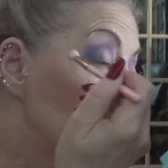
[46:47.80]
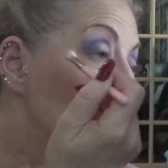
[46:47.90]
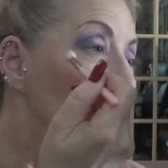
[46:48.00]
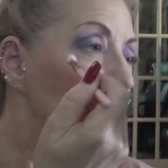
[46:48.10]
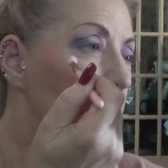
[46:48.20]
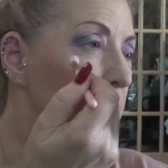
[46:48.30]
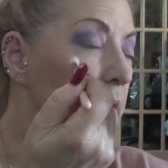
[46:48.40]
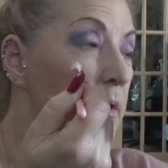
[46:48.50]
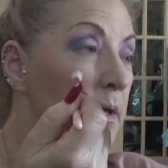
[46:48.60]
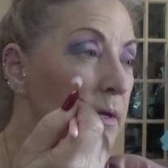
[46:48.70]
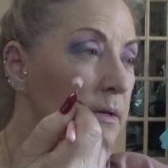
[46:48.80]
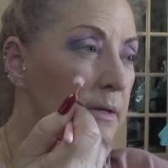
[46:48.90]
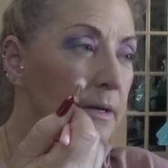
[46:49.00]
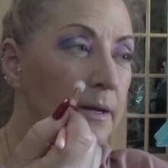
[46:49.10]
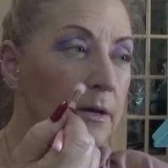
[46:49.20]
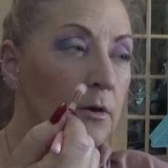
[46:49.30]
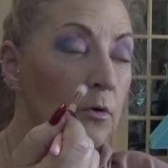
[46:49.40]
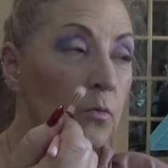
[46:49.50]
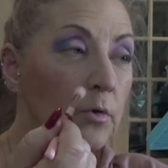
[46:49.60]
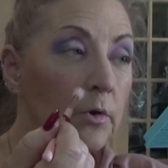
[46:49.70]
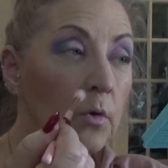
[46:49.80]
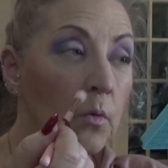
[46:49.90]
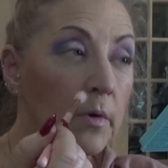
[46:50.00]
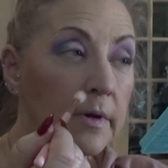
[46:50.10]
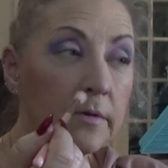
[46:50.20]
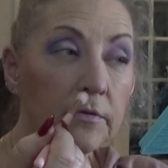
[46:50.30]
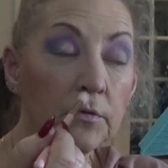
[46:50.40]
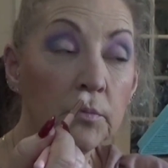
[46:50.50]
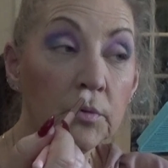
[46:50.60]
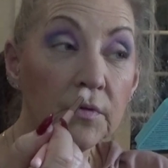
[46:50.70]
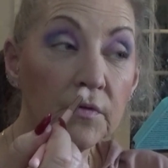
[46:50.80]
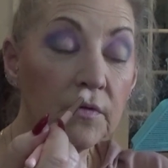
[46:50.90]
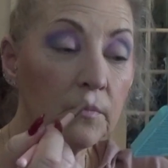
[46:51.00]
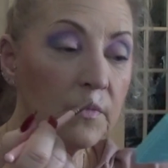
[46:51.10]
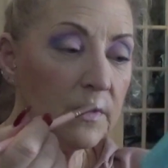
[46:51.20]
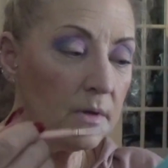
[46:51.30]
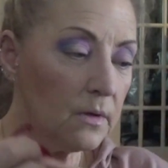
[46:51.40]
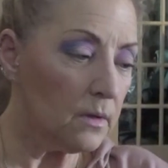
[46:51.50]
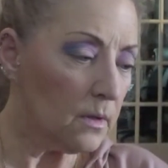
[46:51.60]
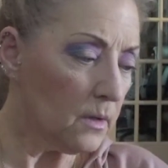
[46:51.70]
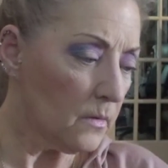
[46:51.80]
Okay, now we're going to put something,